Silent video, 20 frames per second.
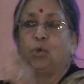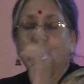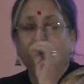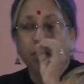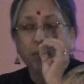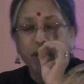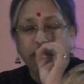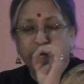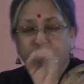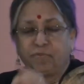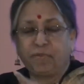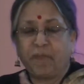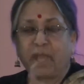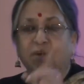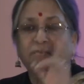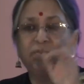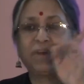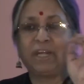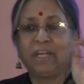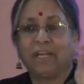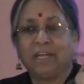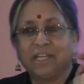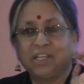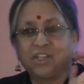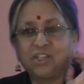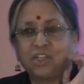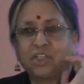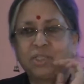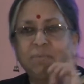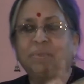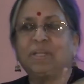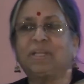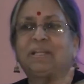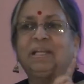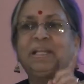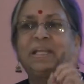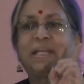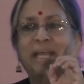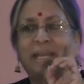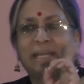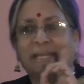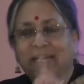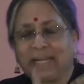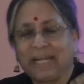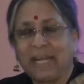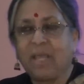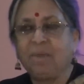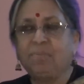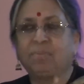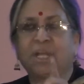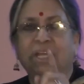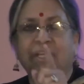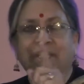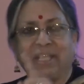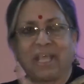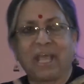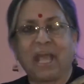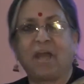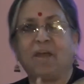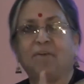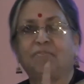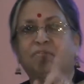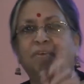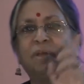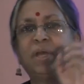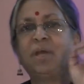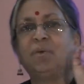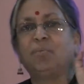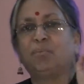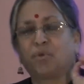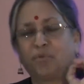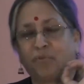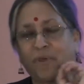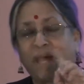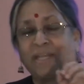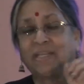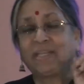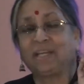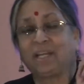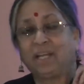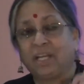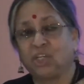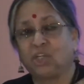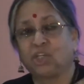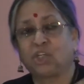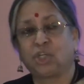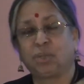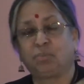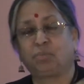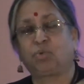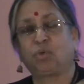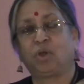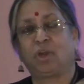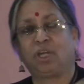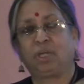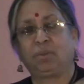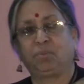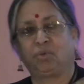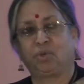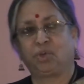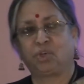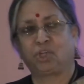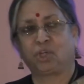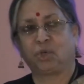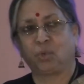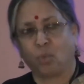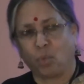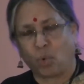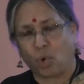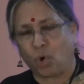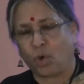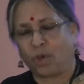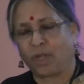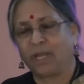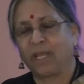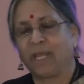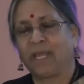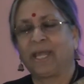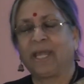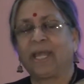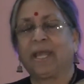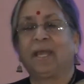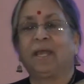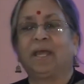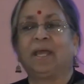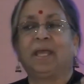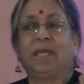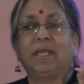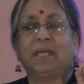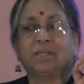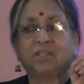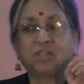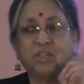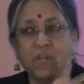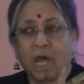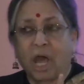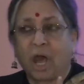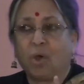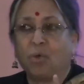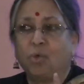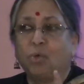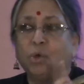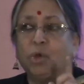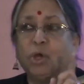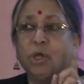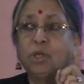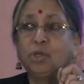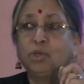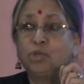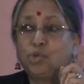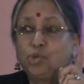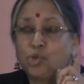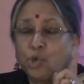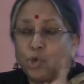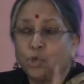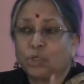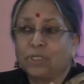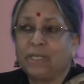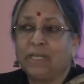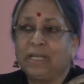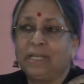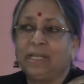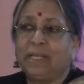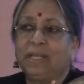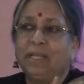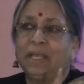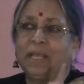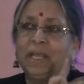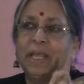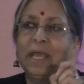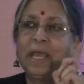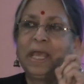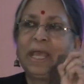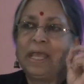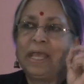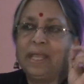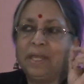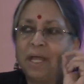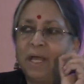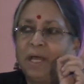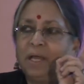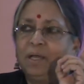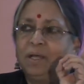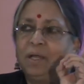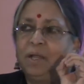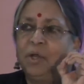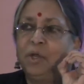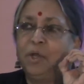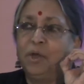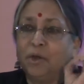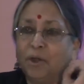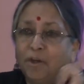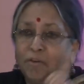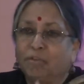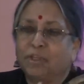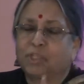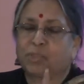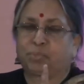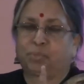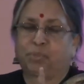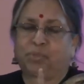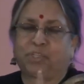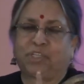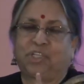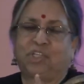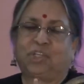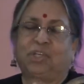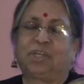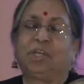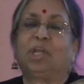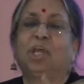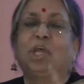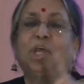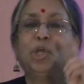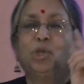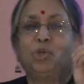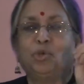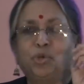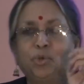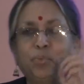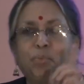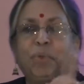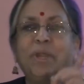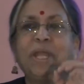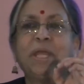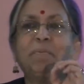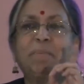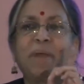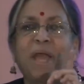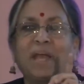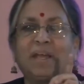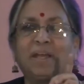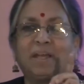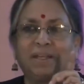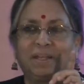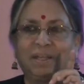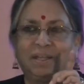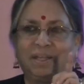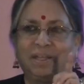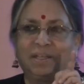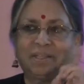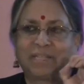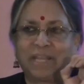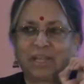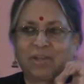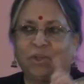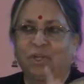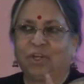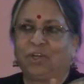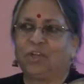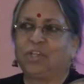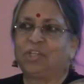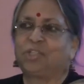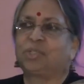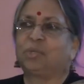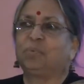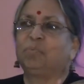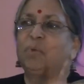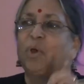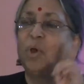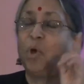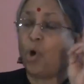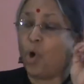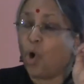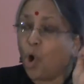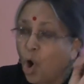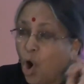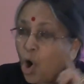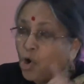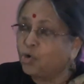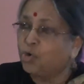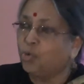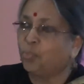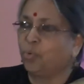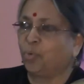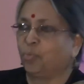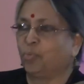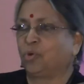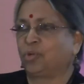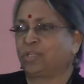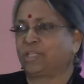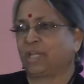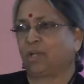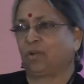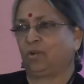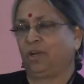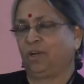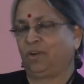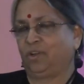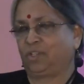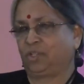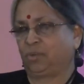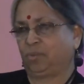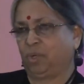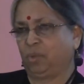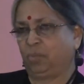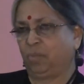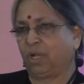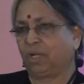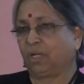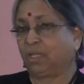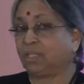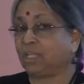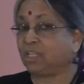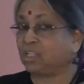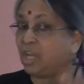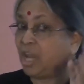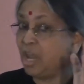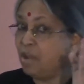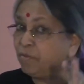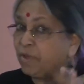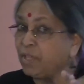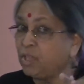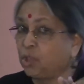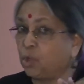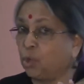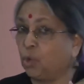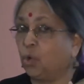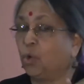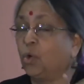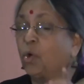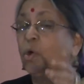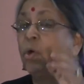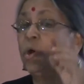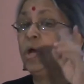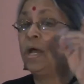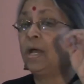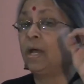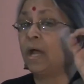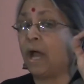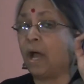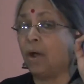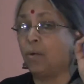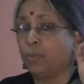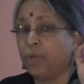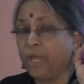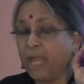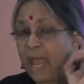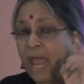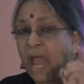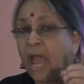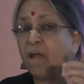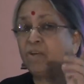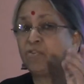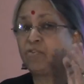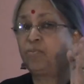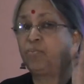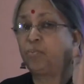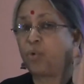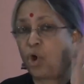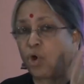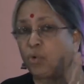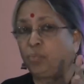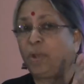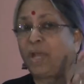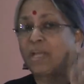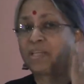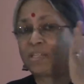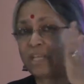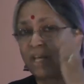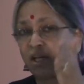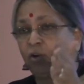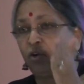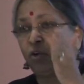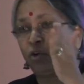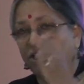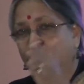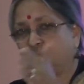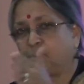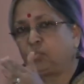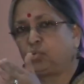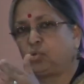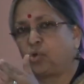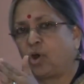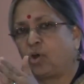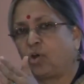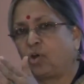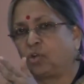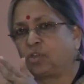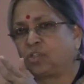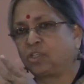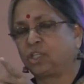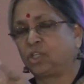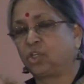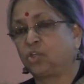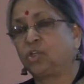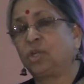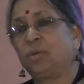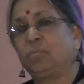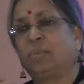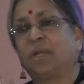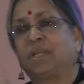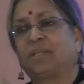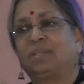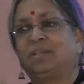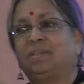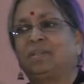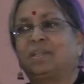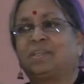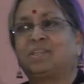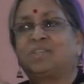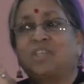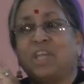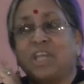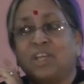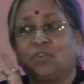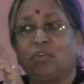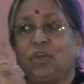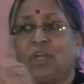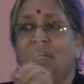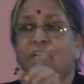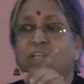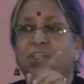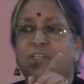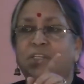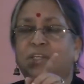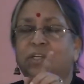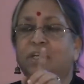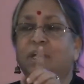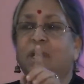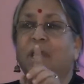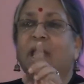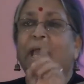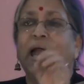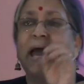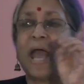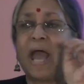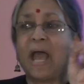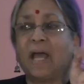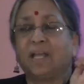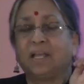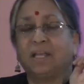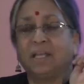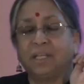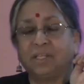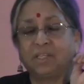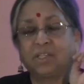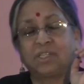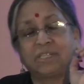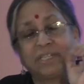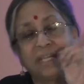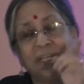who in fact very legitimately can claim that they have provided leadership to our liberation war, is now totally in a nervous position to bring back secularism or to promote secularism in Bangladesh, even though we have brought back secularism to our constitution, but then the state religion is